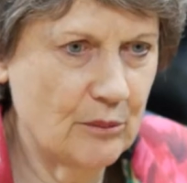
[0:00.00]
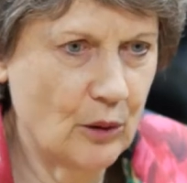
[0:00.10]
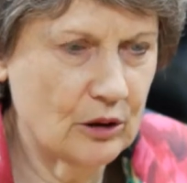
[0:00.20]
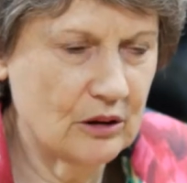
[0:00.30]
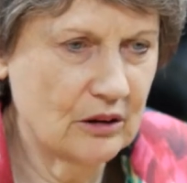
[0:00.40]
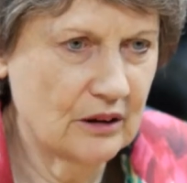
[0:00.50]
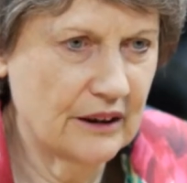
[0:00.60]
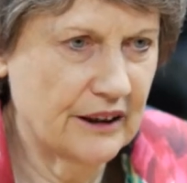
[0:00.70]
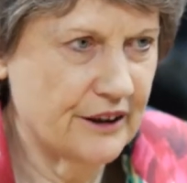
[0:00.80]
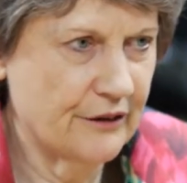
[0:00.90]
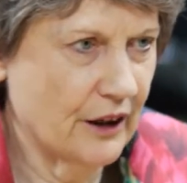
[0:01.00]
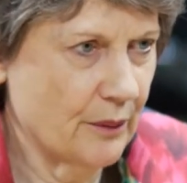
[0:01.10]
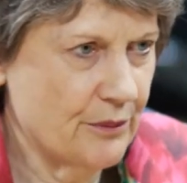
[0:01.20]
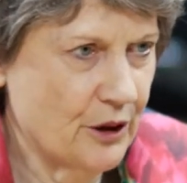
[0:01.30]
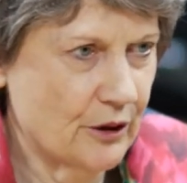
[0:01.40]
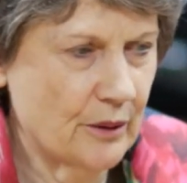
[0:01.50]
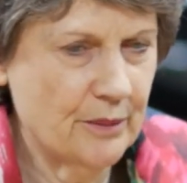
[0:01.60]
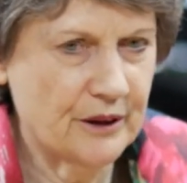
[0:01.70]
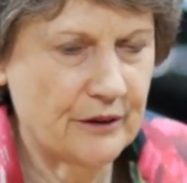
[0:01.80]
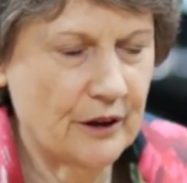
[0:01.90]
that model uh, developed
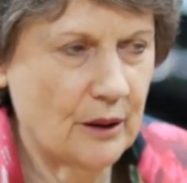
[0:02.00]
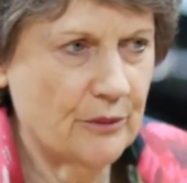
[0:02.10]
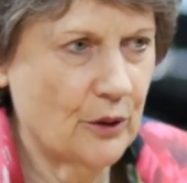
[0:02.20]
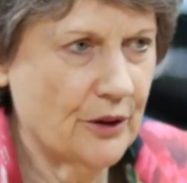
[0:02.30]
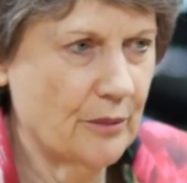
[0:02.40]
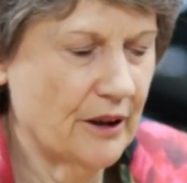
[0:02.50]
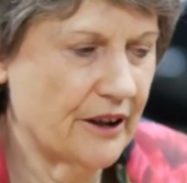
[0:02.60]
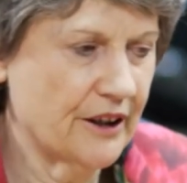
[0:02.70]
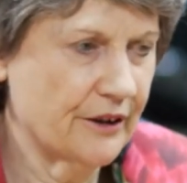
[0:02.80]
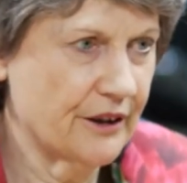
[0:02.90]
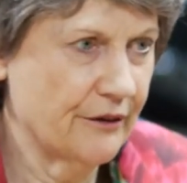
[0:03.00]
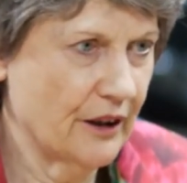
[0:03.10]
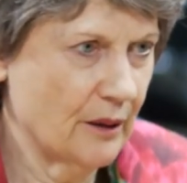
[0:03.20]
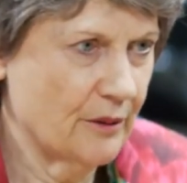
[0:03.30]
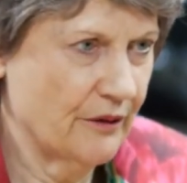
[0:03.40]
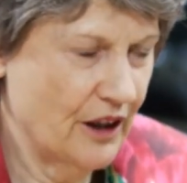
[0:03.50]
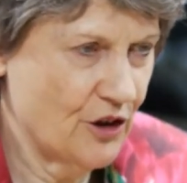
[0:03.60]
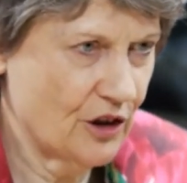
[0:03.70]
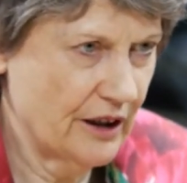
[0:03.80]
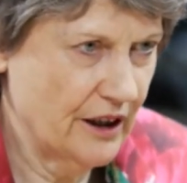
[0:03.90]
Europe, it developed North America, it developed
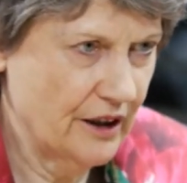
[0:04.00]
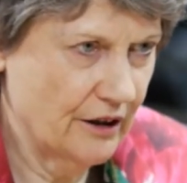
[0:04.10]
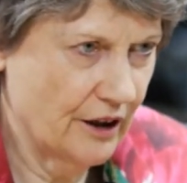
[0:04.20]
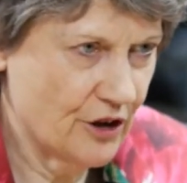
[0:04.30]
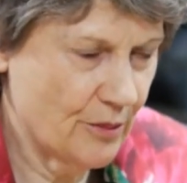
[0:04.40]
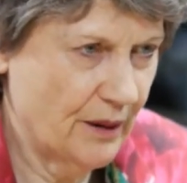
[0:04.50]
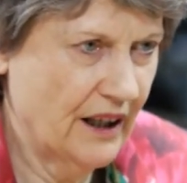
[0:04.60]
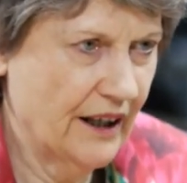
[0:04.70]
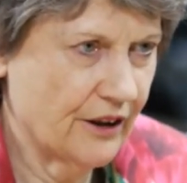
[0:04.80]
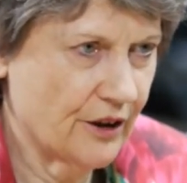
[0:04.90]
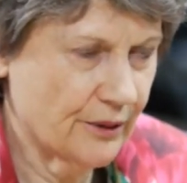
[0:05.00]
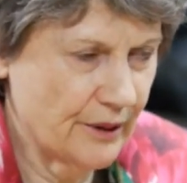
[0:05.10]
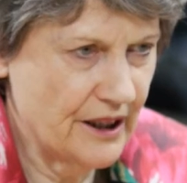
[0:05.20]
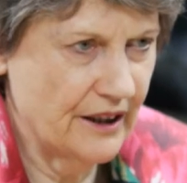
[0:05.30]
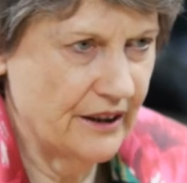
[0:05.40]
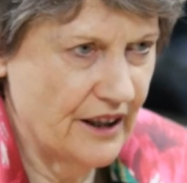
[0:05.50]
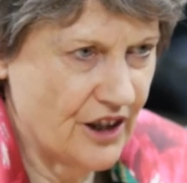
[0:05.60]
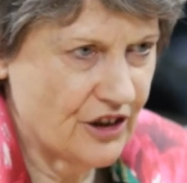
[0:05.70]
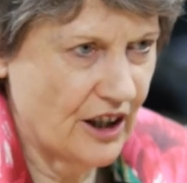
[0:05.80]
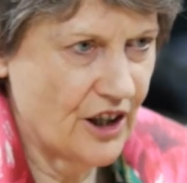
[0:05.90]
eventually uh, Japan, Korea,
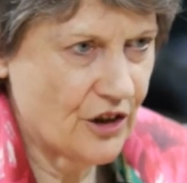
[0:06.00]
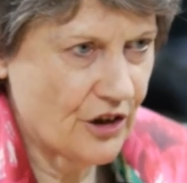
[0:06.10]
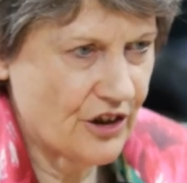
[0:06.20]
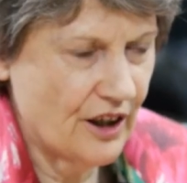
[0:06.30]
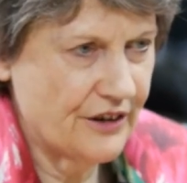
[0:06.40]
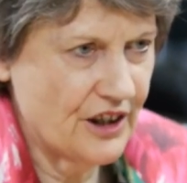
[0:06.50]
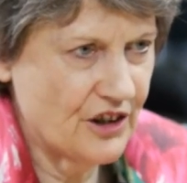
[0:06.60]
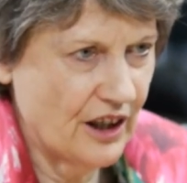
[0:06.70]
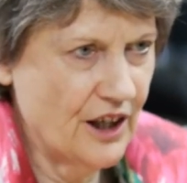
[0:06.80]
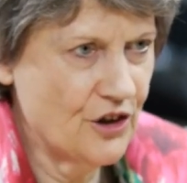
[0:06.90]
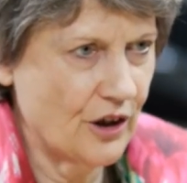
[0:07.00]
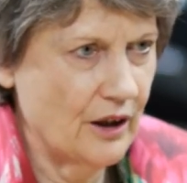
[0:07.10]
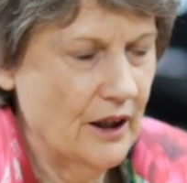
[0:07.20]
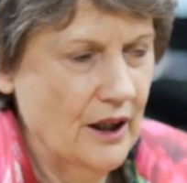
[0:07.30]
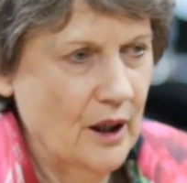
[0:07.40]
East Asia, Southeast Asia.